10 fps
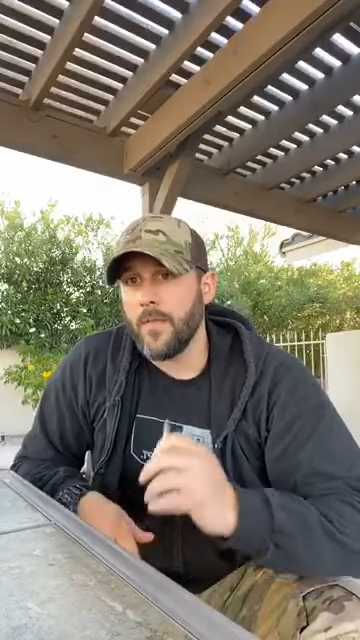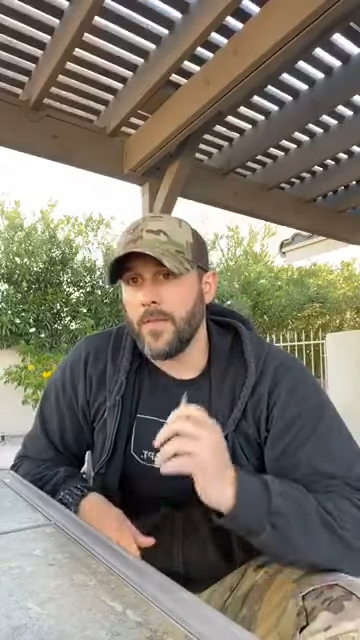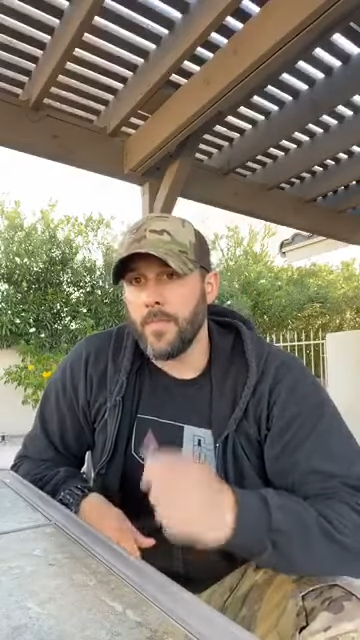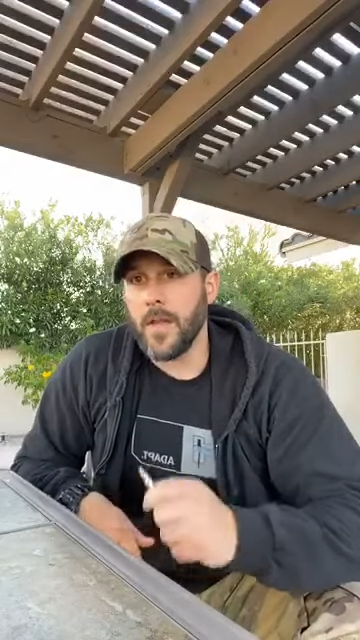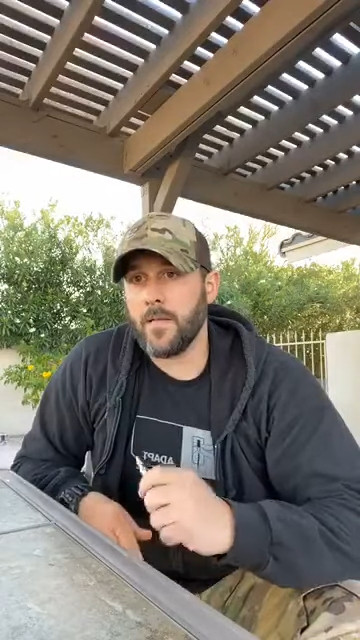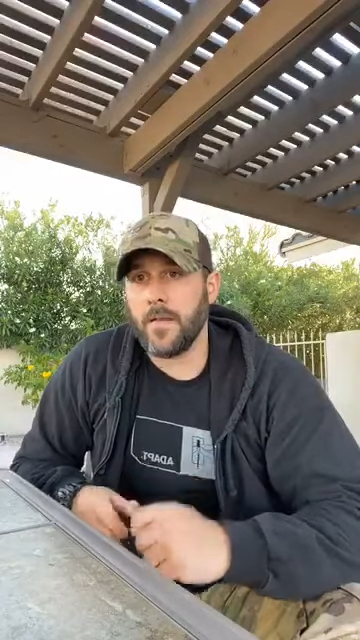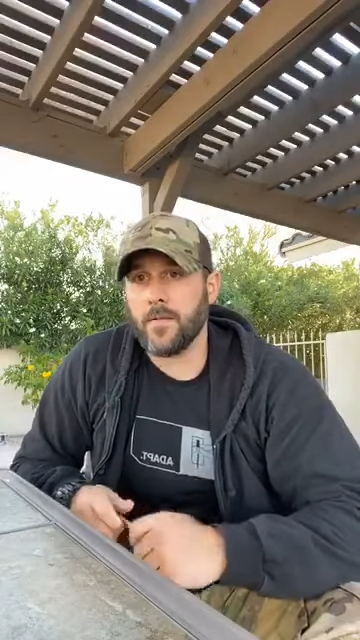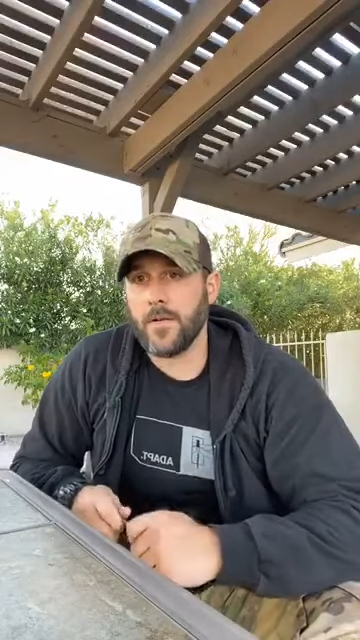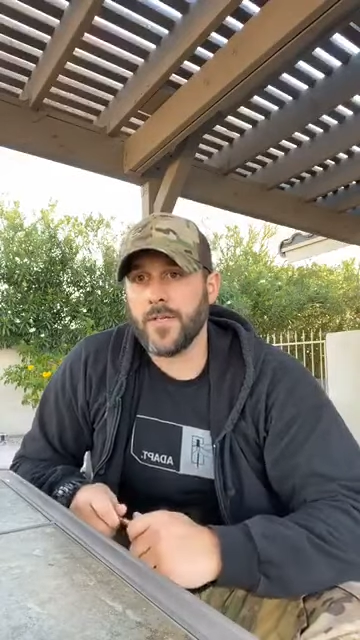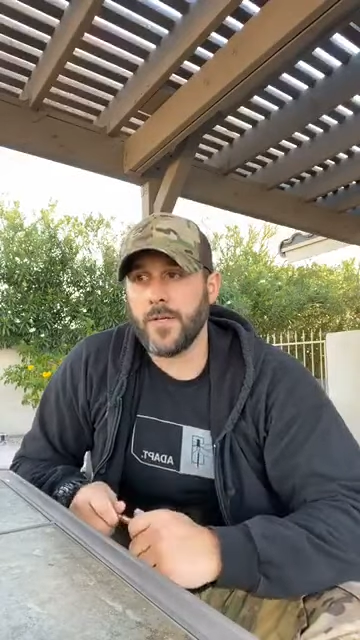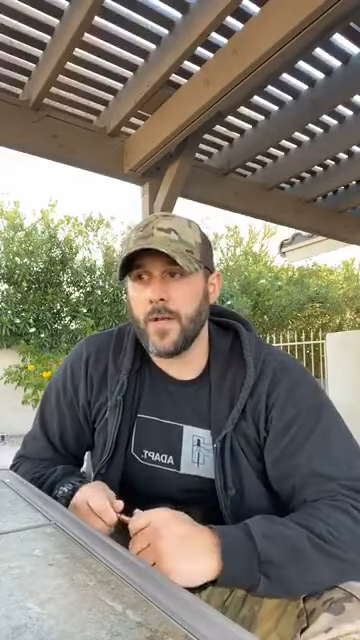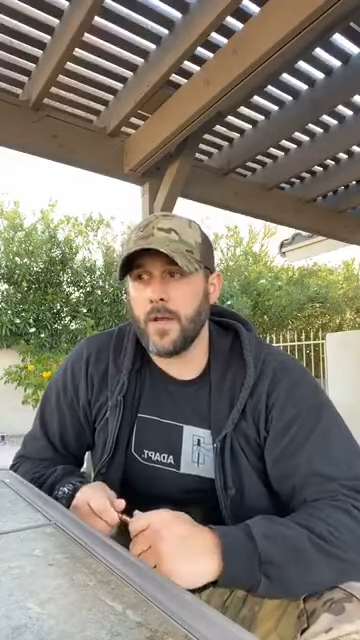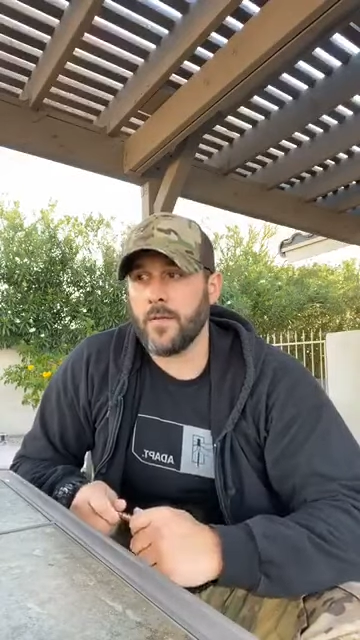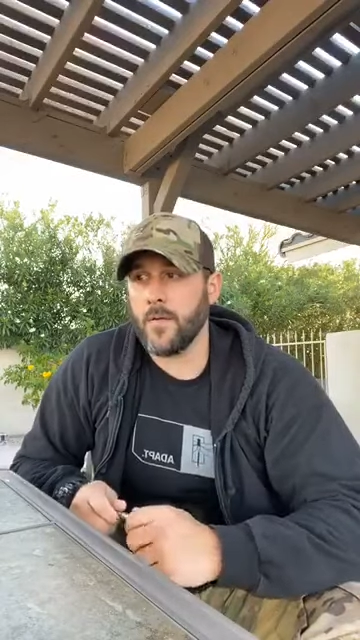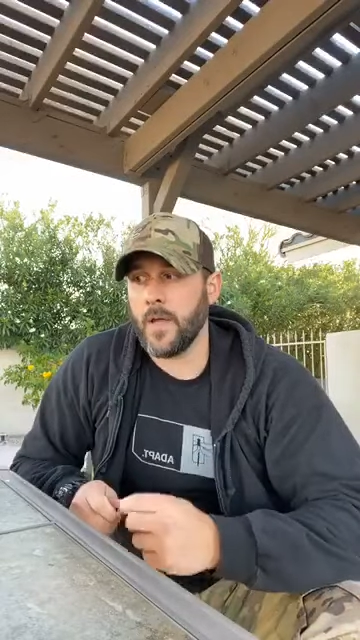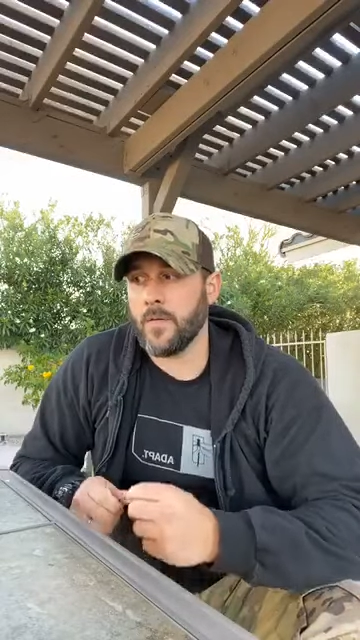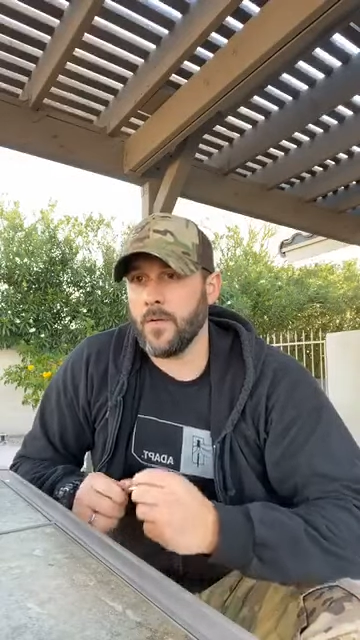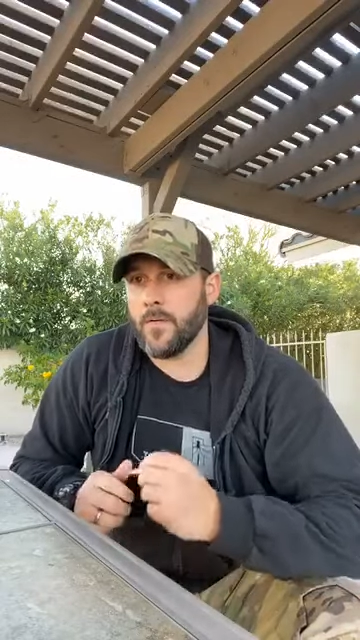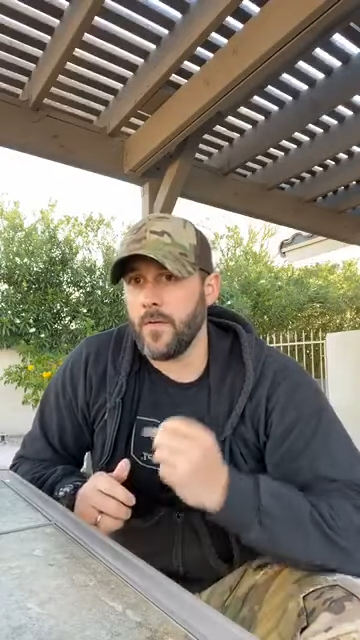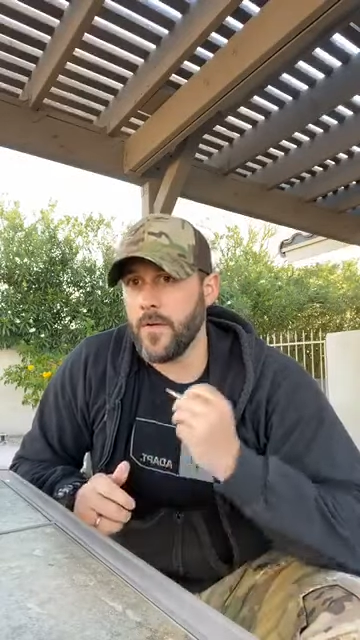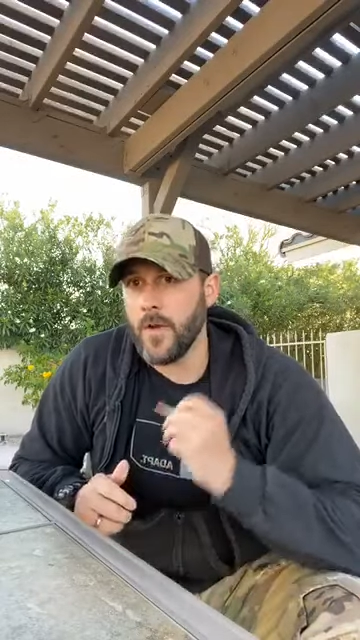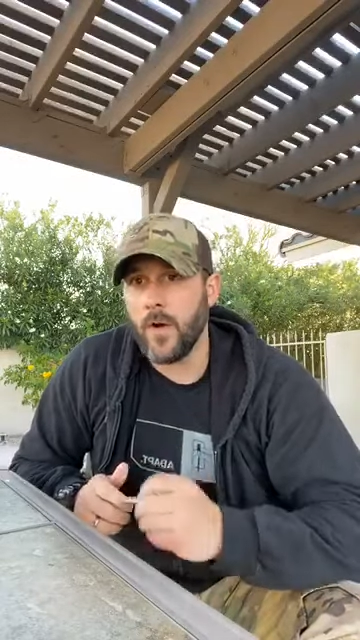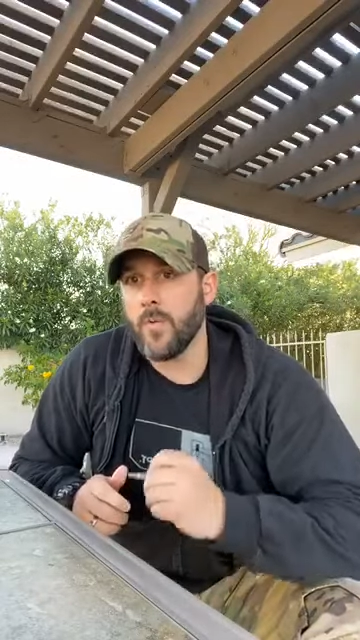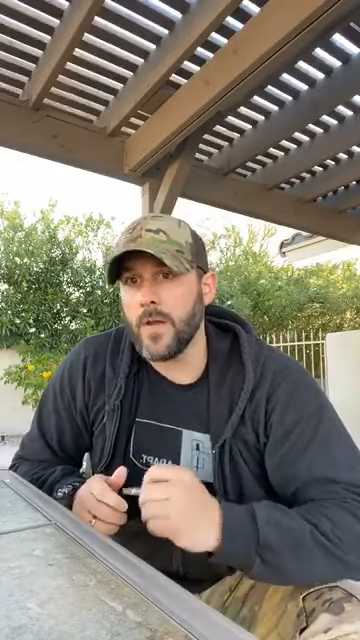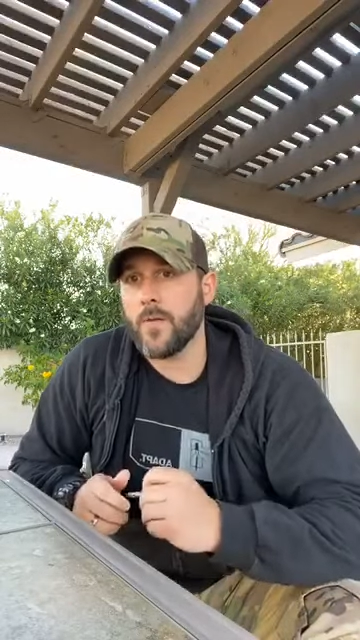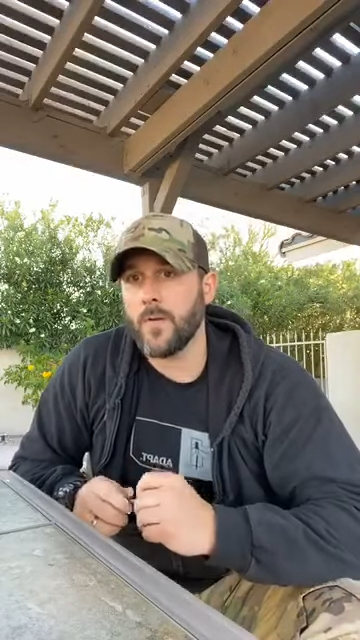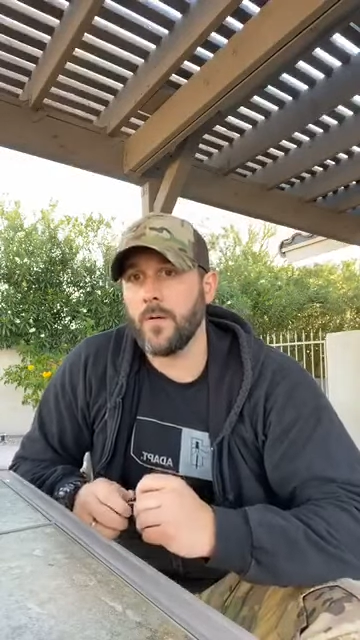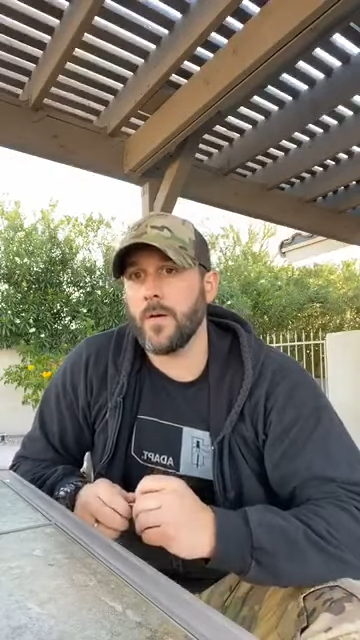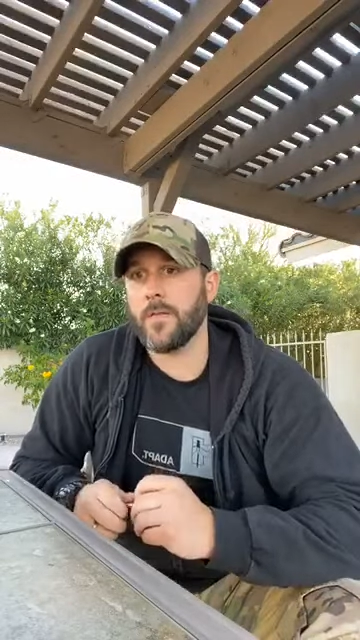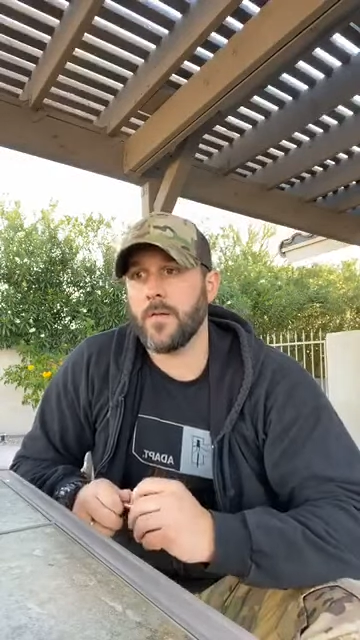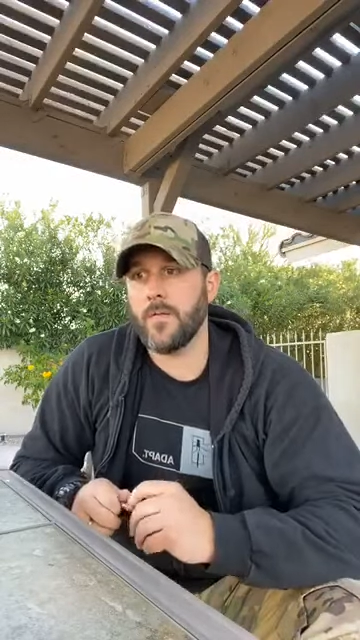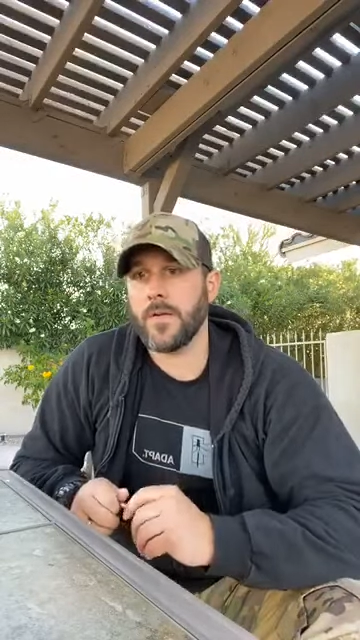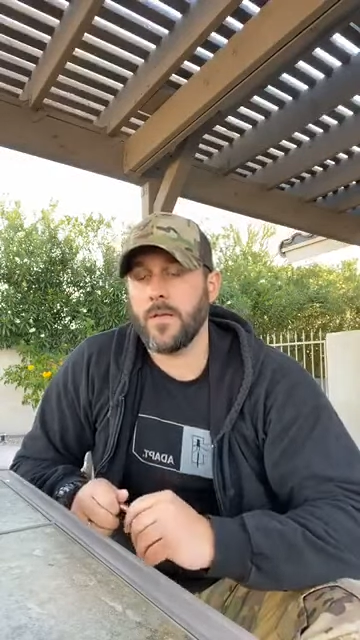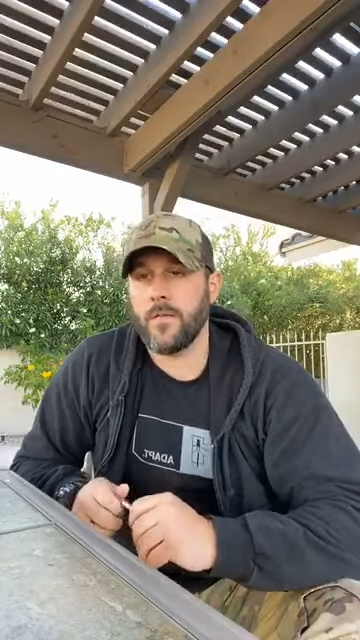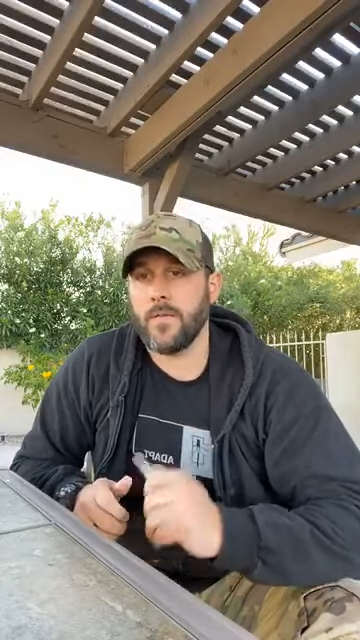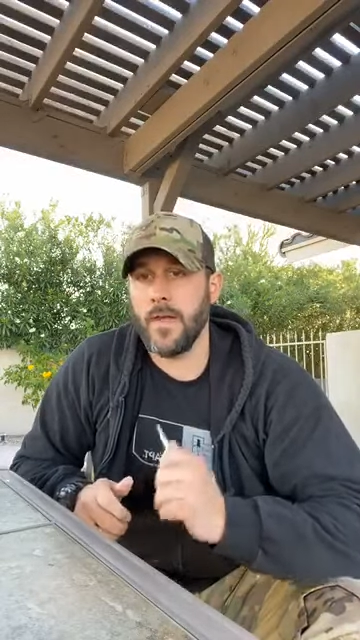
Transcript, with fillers: That the minute they start shooting it, they're like, there's no recoil whatsoever to this.